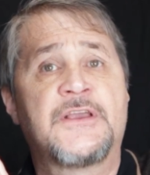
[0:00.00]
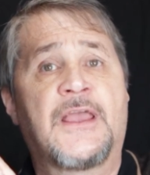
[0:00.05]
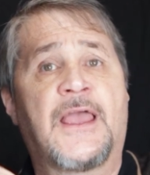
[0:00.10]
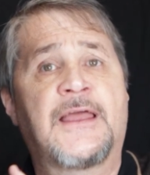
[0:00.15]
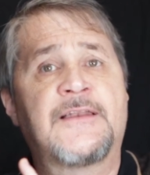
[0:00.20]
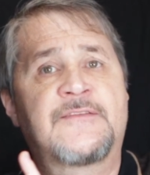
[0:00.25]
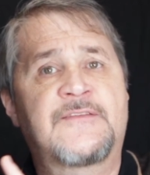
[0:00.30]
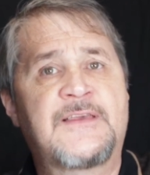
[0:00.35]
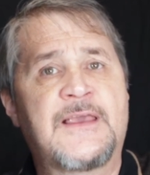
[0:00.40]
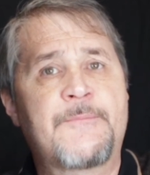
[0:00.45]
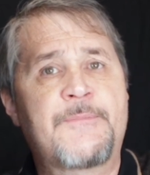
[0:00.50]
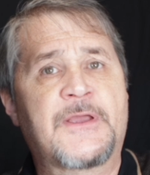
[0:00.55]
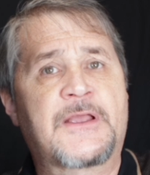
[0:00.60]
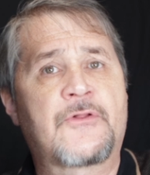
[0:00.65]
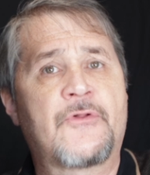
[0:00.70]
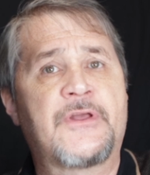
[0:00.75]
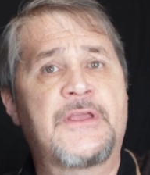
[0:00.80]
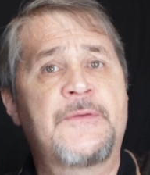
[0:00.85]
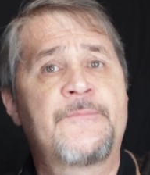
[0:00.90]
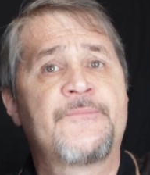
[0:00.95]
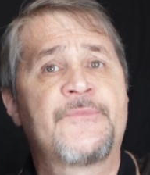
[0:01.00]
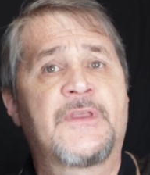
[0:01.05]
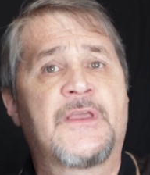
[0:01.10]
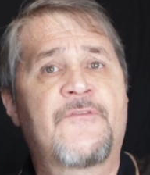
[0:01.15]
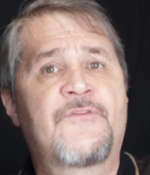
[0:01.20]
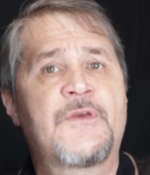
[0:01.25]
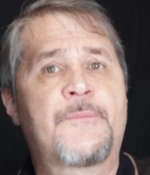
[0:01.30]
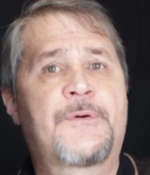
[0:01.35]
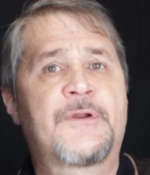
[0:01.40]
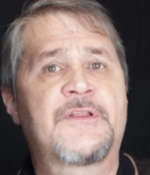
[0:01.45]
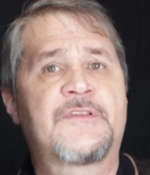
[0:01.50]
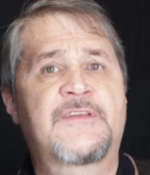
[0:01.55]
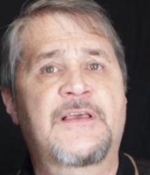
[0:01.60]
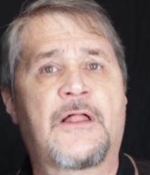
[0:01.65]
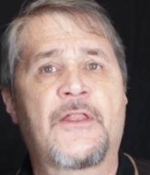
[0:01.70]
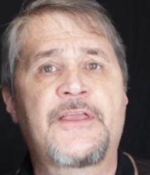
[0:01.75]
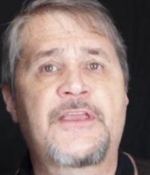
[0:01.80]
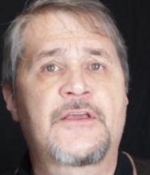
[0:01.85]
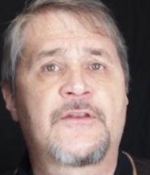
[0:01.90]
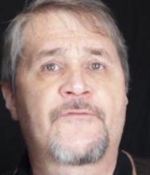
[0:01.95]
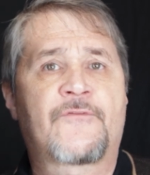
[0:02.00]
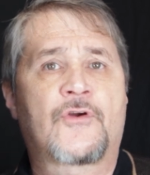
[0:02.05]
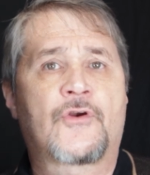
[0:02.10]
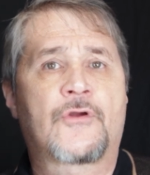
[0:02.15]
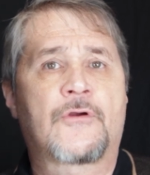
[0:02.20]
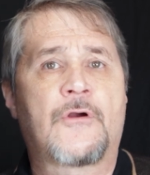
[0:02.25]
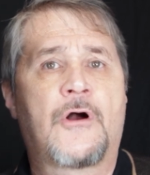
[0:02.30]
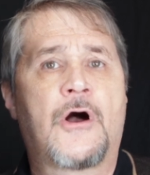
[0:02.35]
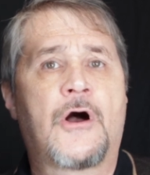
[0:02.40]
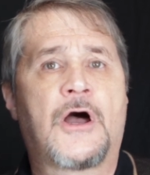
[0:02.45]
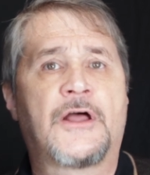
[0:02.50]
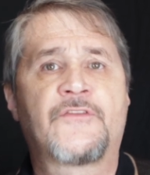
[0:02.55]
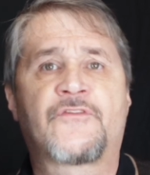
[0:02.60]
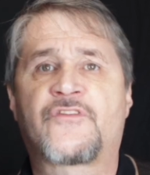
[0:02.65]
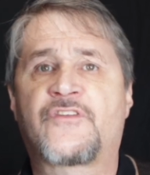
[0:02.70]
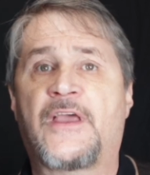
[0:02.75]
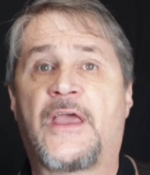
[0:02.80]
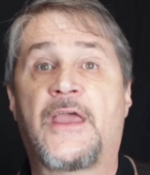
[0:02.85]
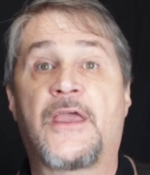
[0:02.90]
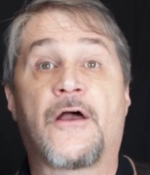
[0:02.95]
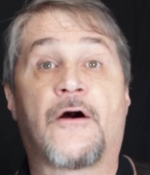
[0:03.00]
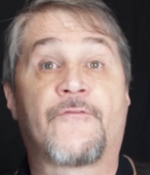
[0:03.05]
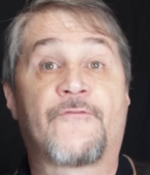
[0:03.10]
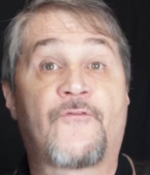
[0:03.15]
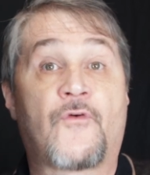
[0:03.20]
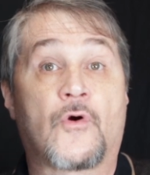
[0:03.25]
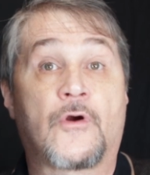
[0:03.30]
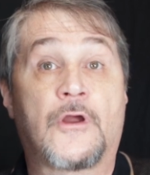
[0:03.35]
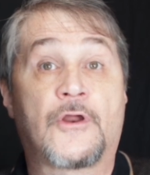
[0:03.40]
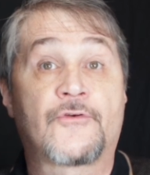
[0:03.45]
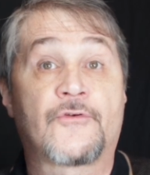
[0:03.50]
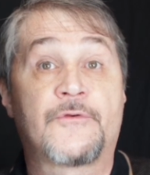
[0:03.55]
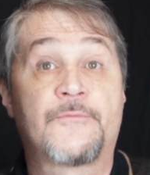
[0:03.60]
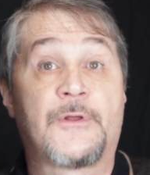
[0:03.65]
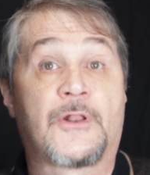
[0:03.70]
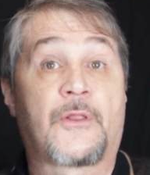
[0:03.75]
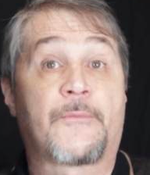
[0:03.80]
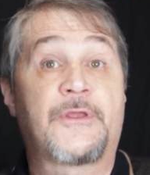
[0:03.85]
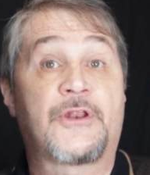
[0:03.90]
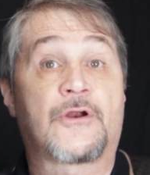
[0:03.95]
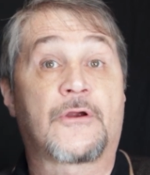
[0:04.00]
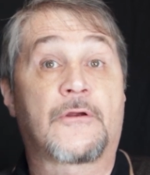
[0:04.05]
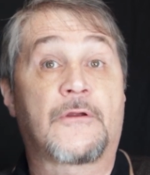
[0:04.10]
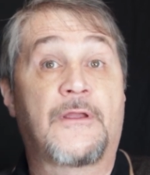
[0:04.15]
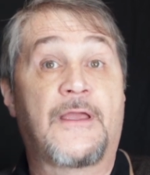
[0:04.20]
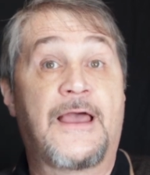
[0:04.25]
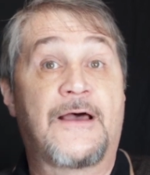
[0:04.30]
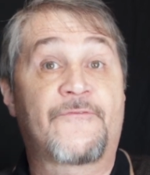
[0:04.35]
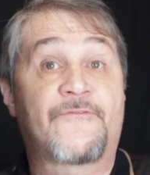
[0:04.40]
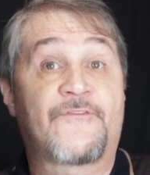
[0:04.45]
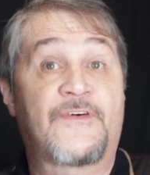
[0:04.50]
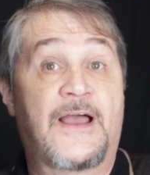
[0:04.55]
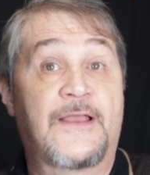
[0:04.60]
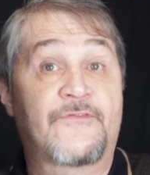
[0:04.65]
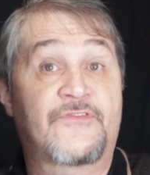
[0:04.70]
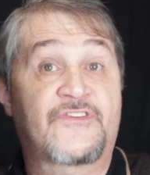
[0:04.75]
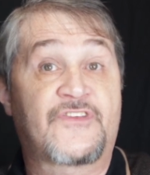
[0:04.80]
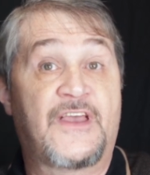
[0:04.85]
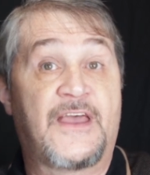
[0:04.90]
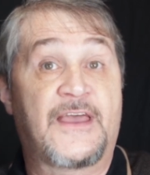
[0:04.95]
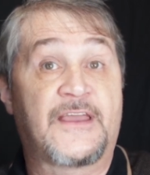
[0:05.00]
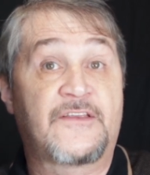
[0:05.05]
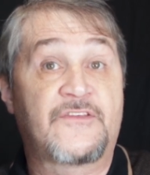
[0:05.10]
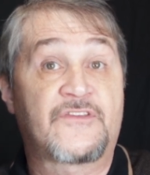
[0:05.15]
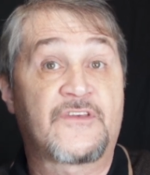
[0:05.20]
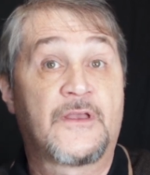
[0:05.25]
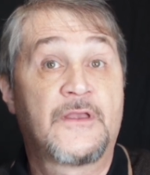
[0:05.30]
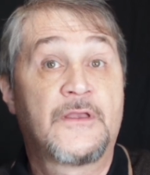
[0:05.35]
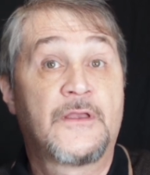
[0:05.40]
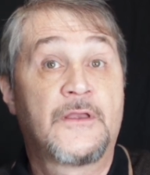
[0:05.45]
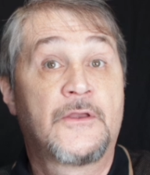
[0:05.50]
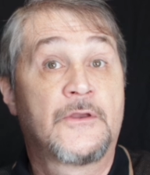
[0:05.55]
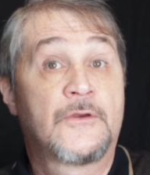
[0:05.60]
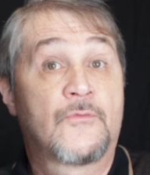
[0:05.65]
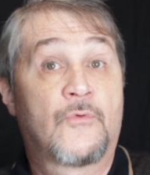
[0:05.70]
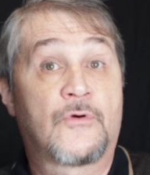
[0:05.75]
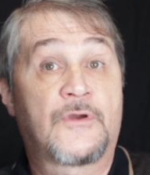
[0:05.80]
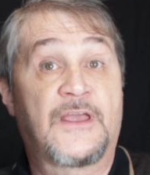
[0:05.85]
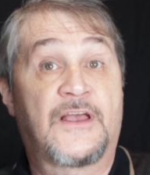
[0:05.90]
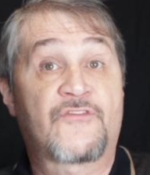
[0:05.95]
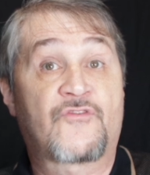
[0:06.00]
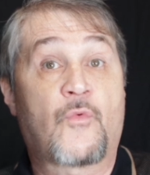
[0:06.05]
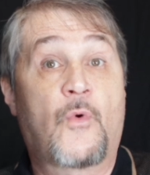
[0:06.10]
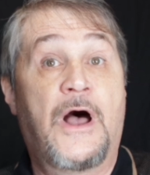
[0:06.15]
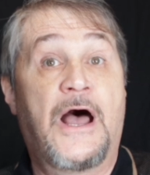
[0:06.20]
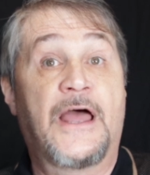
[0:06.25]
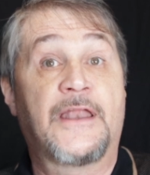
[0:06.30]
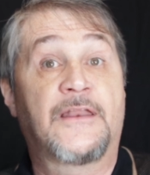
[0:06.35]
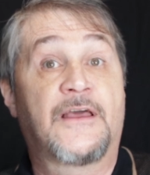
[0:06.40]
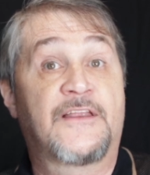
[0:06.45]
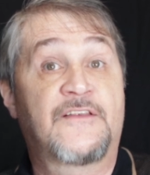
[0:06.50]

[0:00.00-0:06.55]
And typically, if you put a teleconverter on, say, a 400mm f5.6, well, guess what?